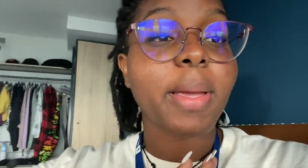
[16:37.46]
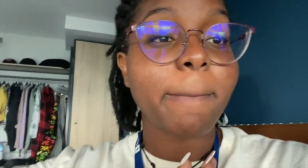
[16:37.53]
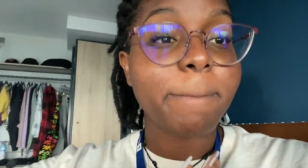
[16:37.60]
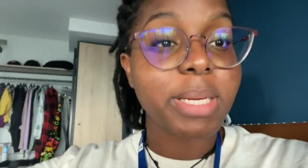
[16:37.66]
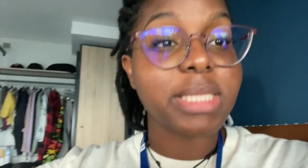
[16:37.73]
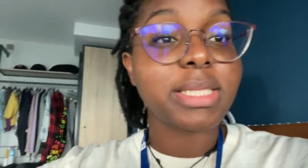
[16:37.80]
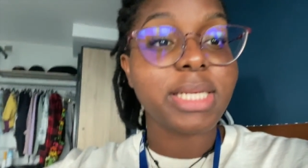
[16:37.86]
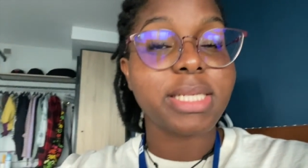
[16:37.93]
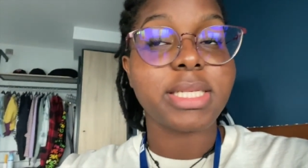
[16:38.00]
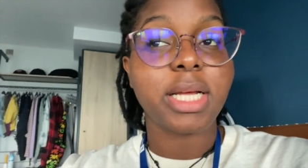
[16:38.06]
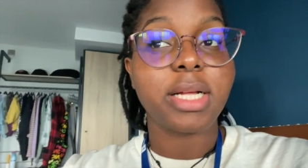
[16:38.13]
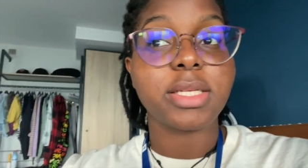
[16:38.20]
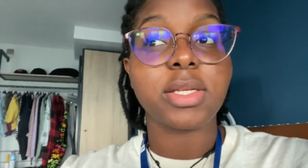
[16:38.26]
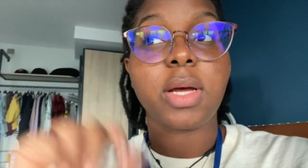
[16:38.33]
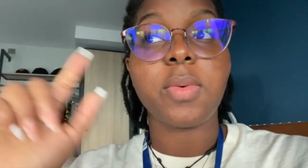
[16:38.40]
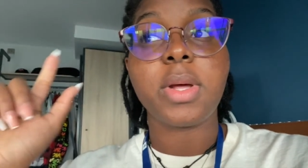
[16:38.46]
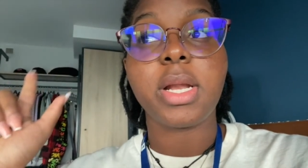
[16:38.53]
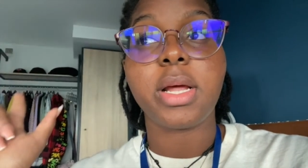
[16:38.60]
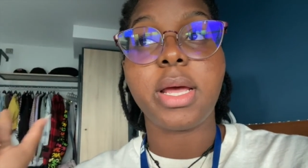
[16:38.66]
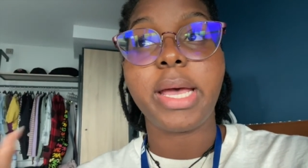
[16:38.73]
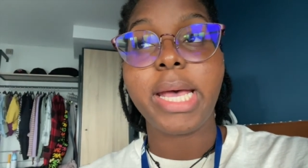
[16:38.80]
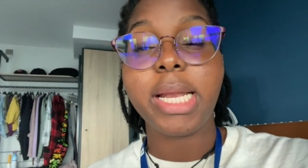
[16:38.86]
busy as hell. So I
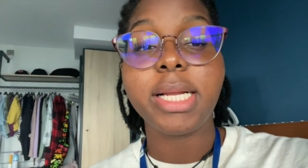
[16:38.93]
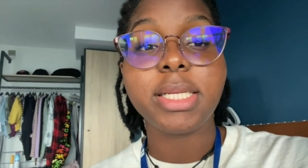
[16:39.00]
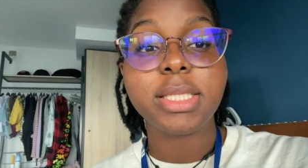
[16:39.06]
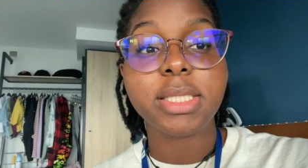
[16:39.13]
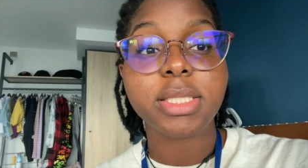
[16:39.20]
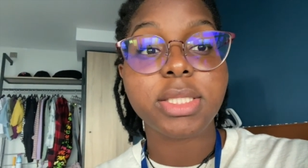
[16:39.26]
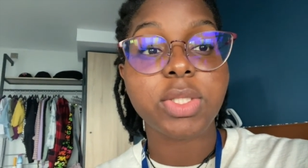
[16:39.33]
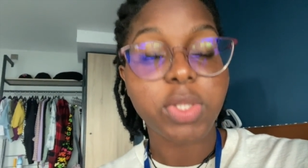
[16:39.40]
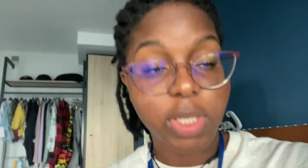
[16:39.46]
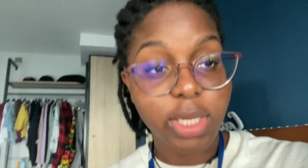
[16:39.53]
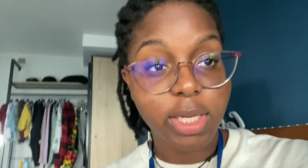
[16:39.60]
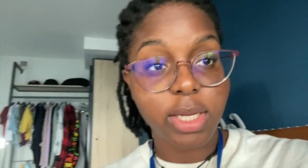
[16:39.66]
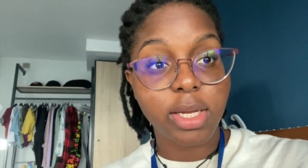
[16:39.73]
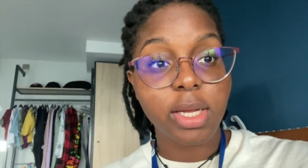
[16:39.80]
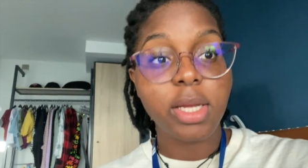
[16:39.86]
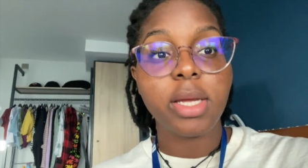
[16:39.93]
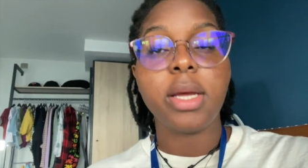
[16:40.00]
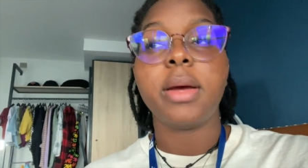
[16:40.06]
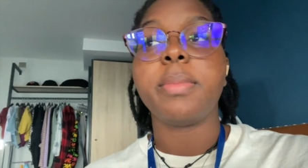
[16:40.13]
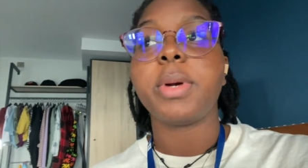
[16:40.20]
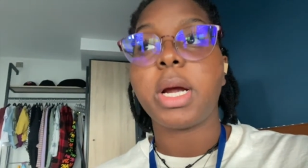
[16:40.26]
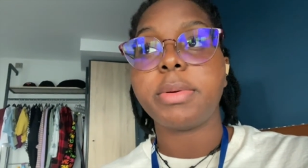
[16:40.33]
wanna edit this today,
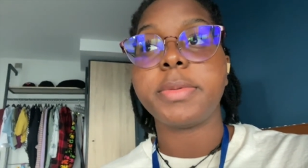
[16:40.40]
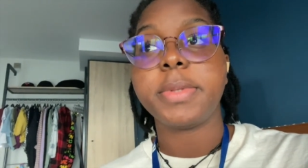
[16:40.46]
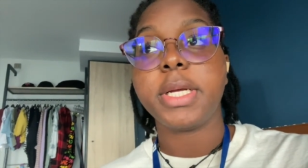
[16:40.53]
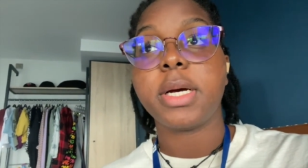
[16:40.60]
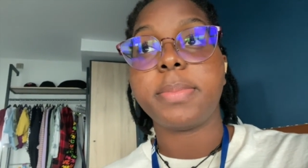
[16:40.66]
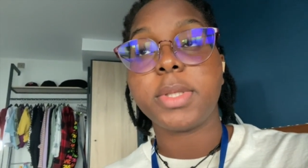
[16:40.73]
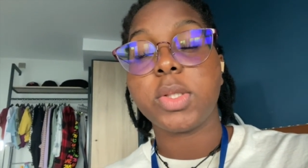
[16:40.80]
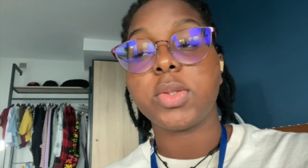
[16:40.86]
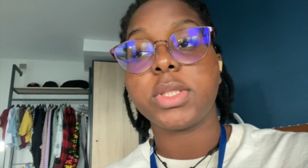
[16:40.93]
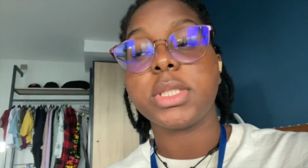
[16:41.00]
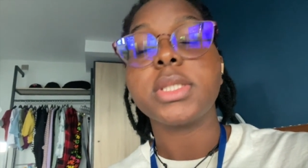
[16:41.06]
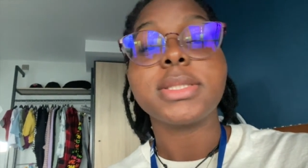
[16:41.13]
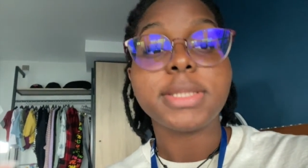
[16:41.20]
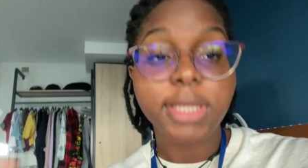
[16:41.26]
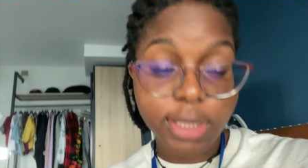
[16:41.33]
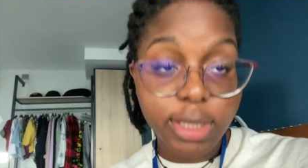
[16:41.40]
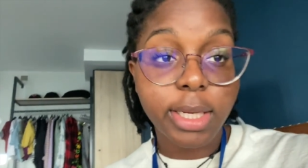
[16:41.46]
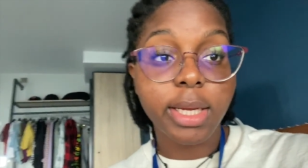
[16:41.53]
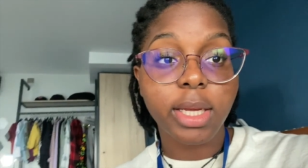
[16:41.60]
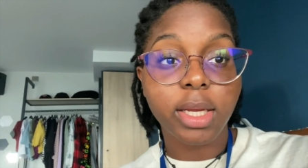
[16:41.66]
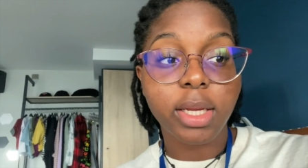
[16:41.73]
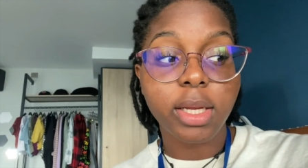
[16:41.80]
probably upload
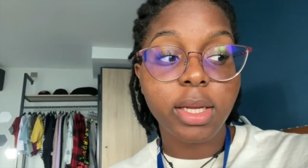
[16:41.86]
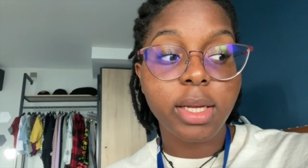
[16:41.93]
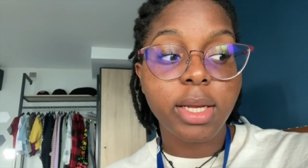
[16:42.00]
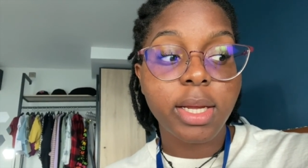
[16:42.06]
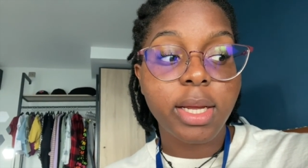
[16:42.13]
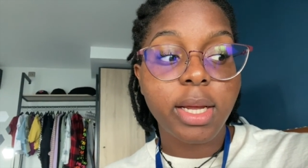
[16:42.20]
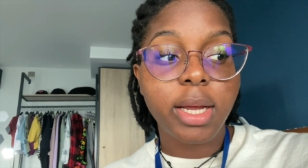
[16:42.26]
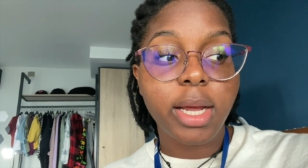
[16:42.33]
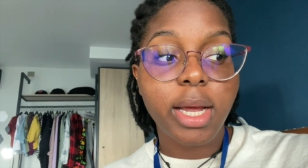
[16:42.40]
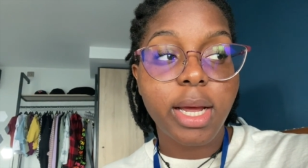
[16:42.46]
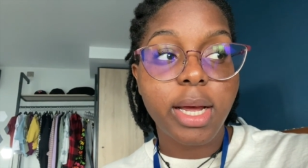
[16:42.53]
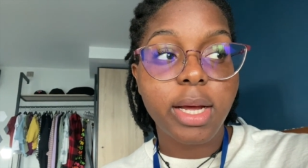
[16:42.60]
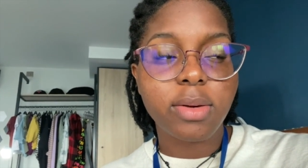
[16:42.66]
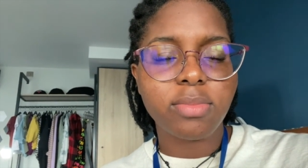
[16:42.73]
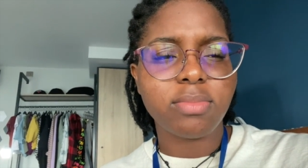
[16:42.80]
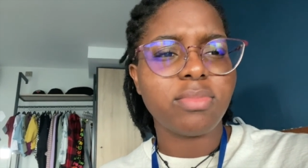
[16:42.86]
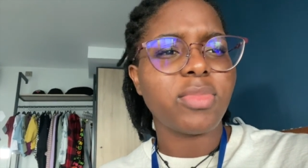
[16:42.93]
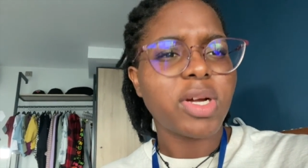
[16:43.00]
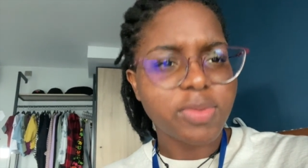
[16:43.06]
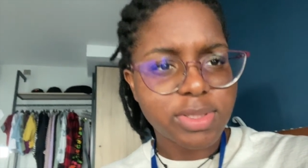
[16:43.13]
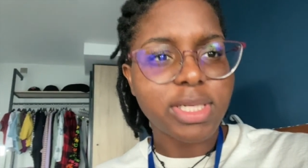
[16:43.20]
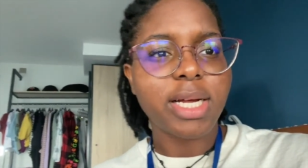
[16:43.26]
today
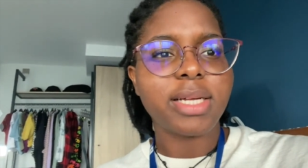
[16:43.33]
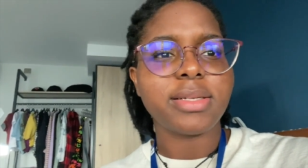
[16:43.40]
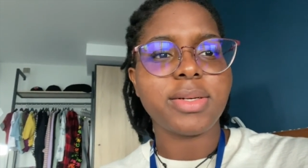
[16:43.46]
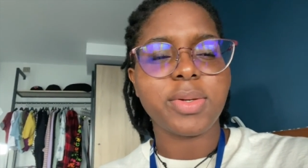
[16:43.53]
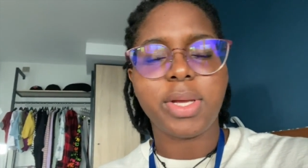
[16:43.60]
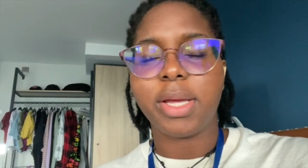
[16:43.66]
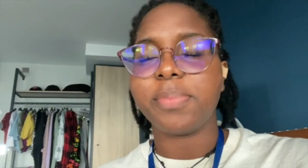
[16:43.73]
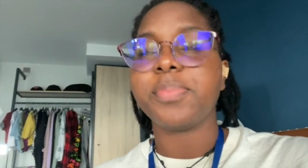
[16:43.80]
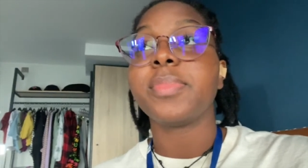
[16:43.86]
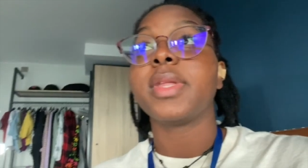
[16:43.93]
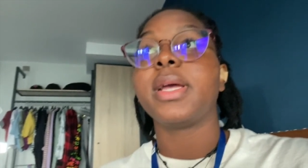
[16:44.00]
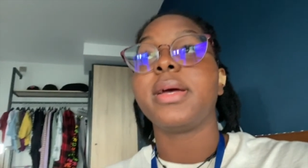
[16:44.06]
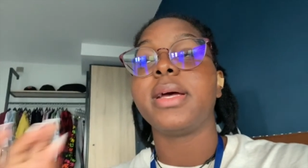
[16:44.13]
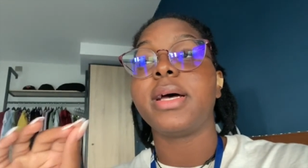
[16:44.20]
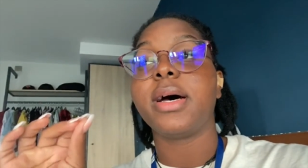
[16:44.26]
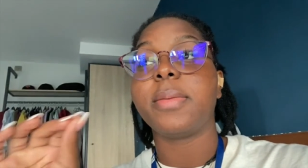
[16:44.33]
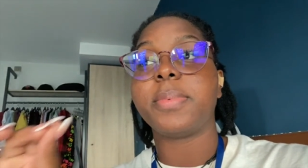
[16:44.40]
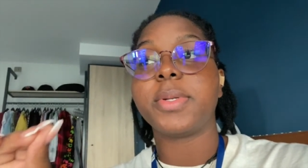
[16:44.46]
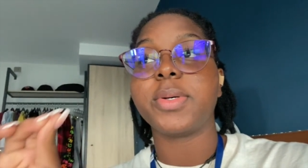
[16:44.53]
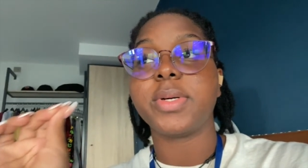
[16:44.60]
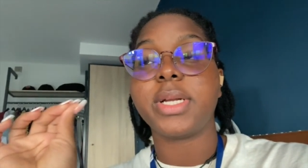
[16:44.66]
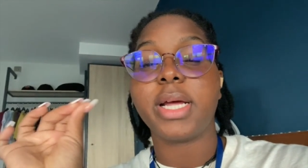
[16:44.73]
why was that? Okay,
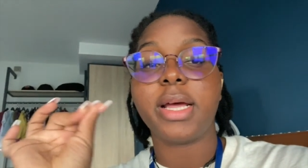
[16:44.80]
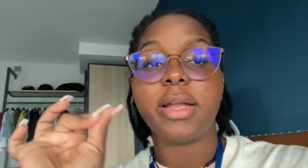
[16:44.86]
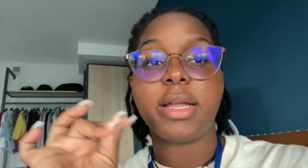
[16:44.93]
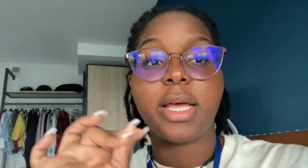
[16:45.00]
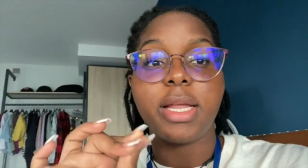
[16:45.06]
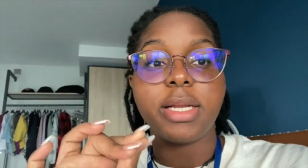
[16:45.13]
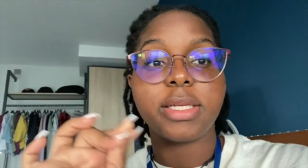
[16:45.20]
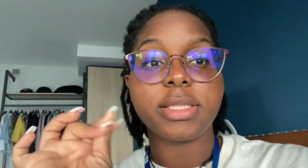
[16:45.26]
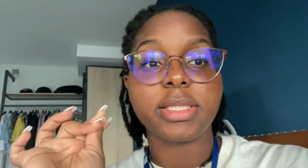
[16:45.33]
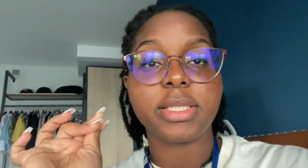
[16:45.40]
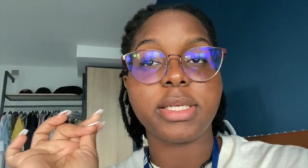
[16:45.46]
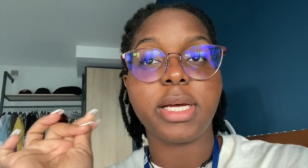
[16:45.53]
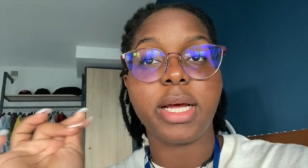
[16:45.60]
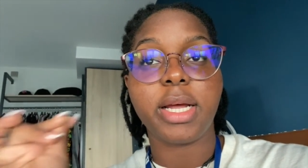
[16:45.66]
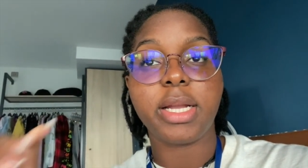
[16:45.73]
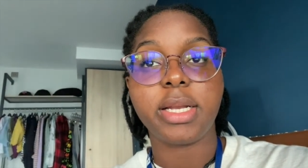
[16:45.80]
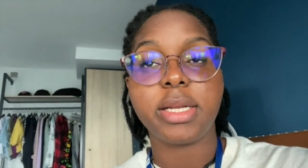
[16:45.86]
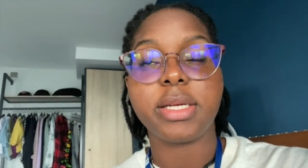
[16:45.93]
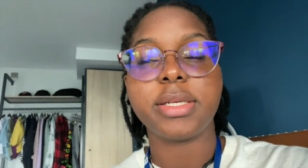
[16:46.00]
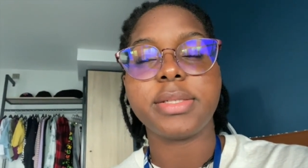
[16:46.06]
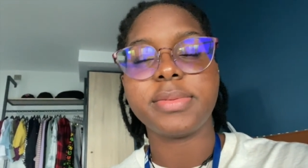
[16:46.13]
upload and edit and